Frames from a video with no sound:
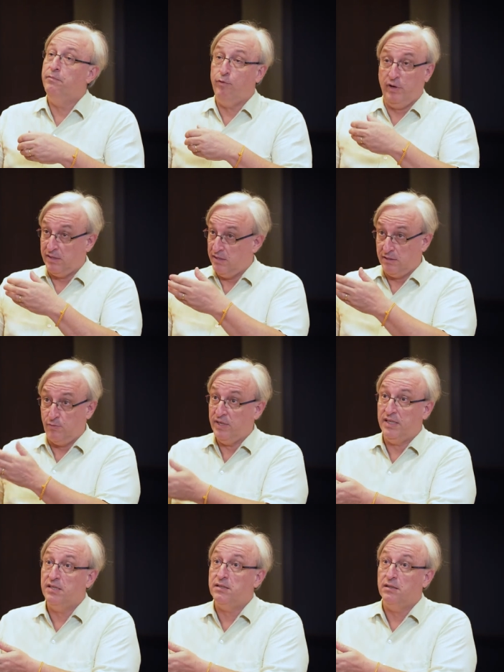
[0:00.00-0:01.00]
for instance,
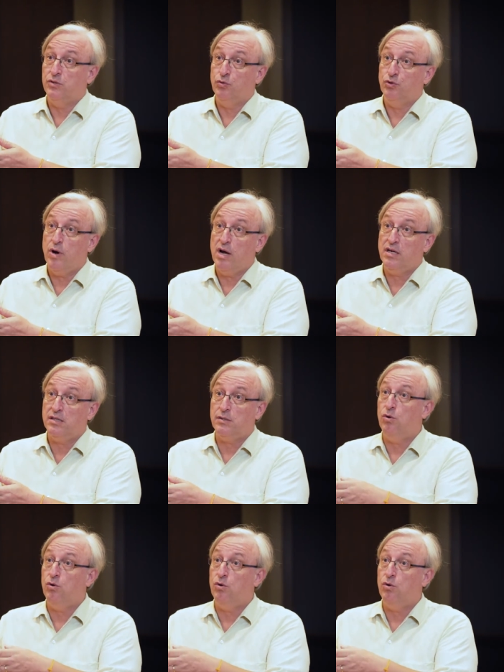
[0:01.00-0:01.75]
resistant to drugs,